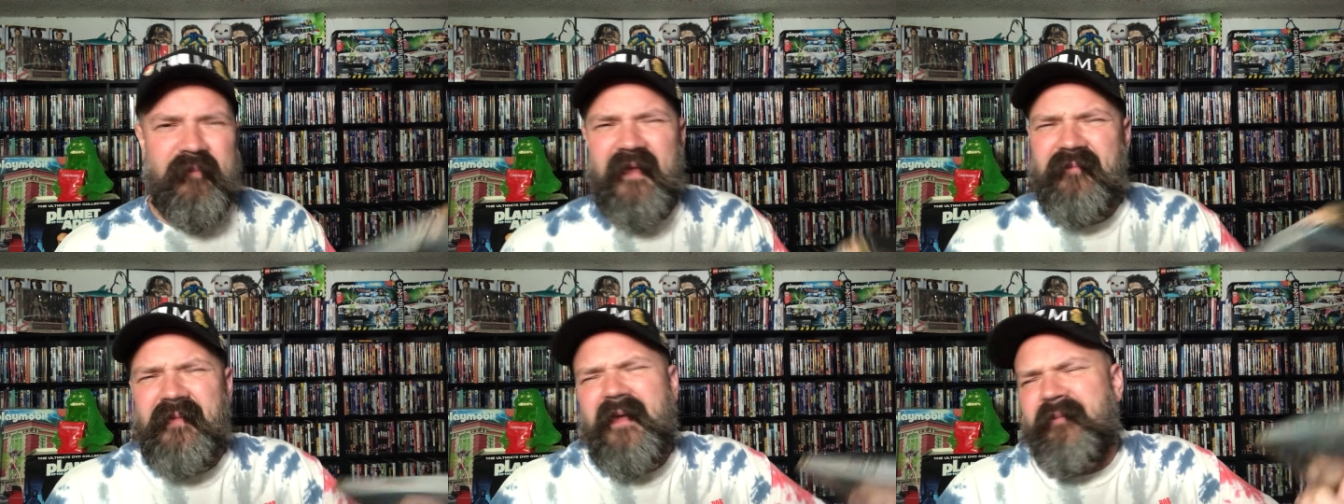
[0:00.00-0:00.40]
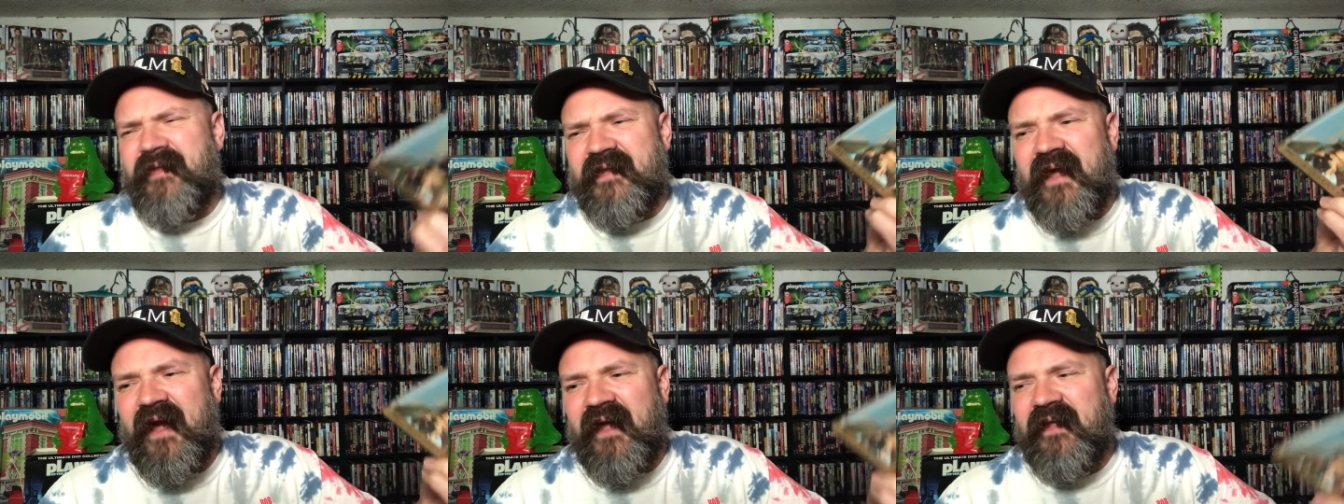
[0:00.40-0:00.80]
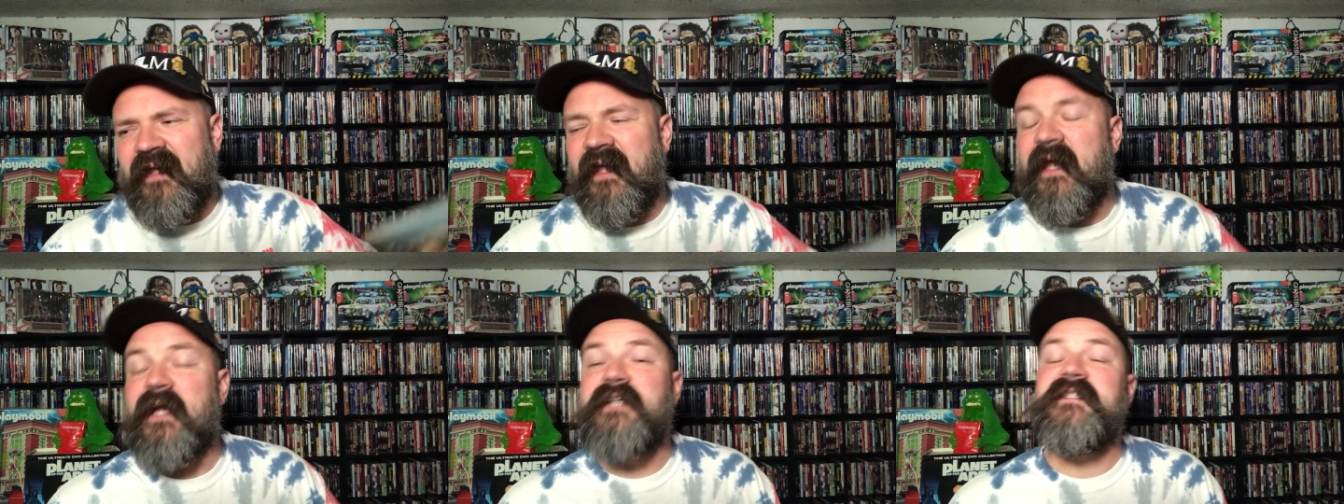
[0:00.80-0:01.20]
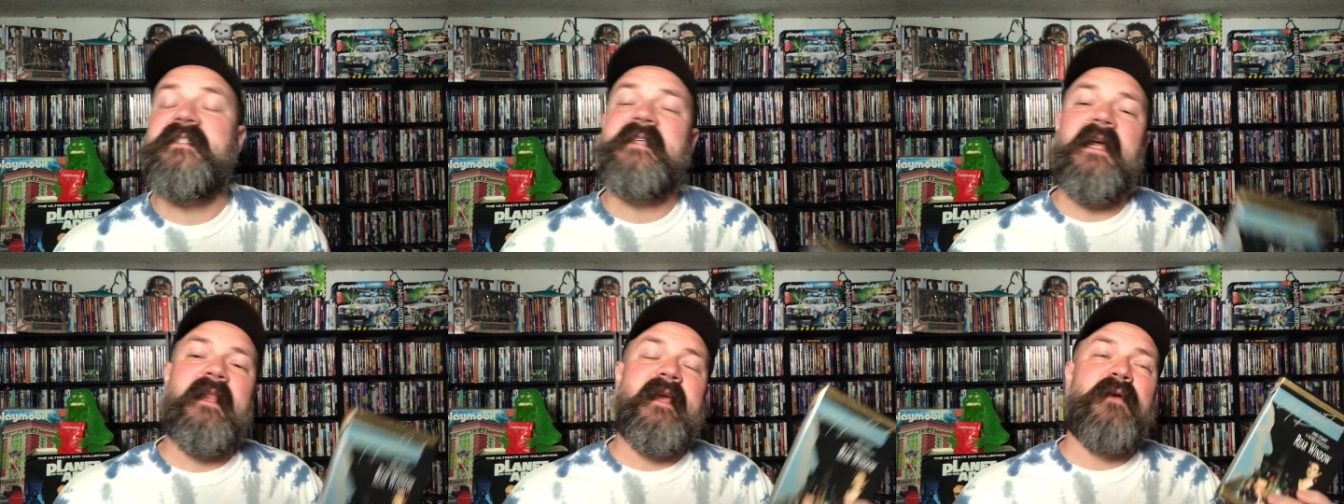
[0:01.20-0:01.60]
Maybe not because
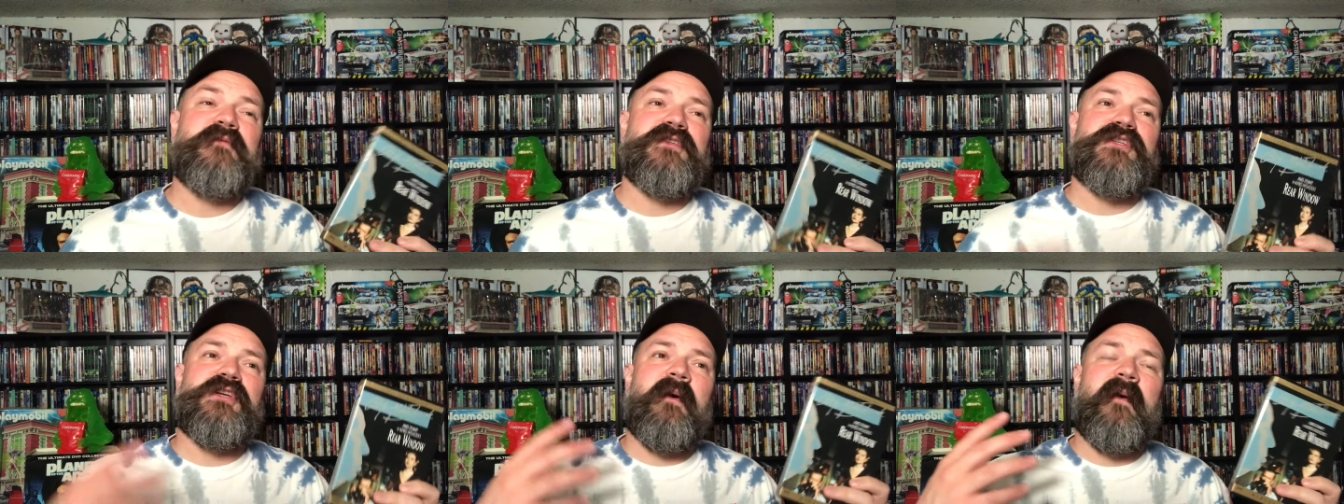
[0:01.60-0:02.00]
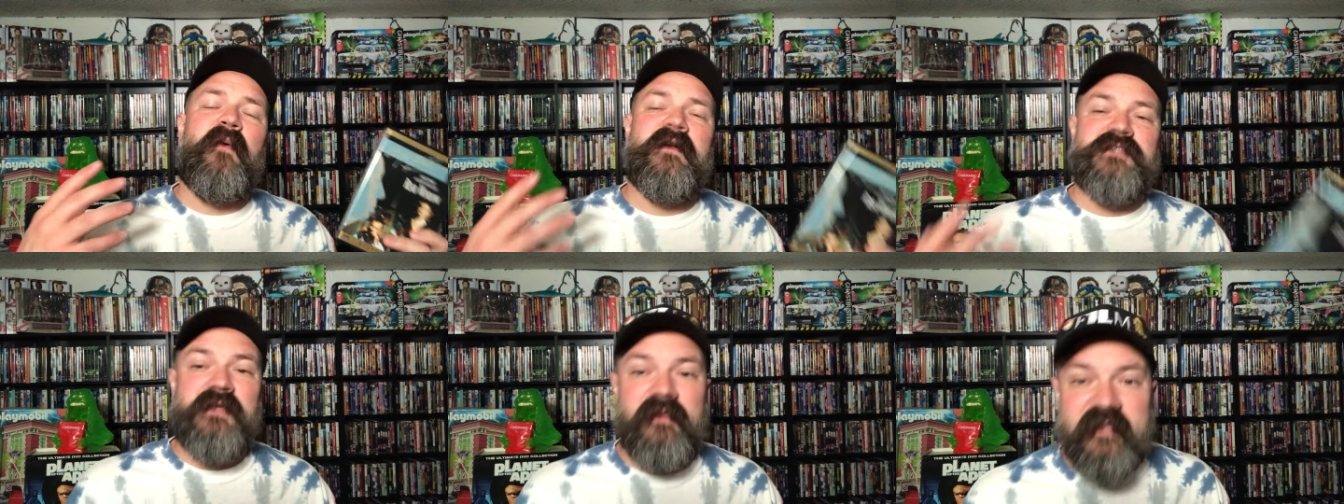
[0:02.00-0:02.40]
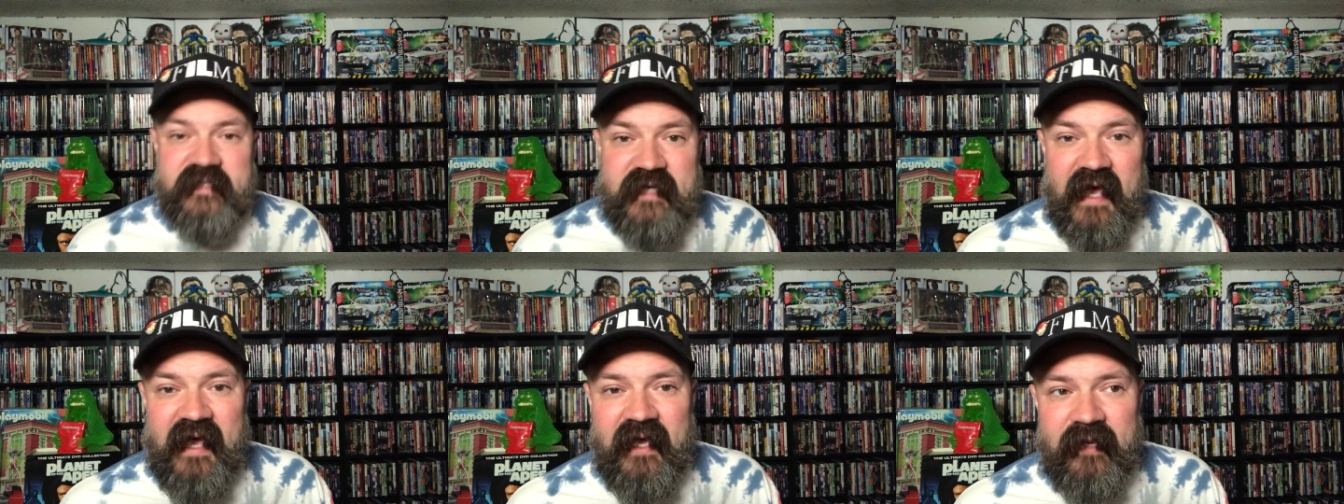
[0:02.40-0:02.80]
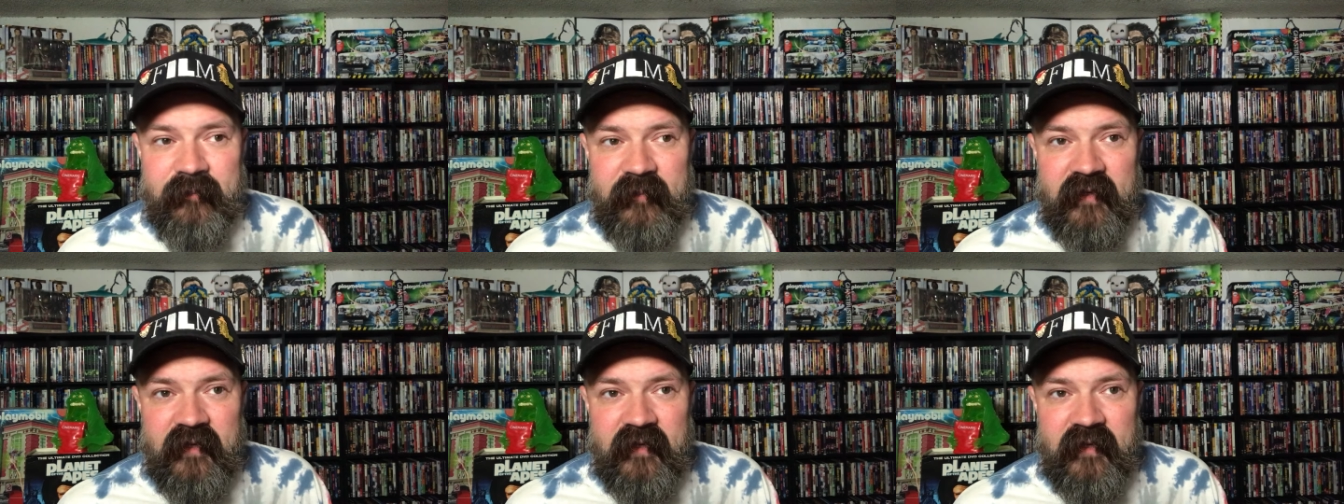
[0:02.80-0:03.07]
it's not like it was a show I watched all the time.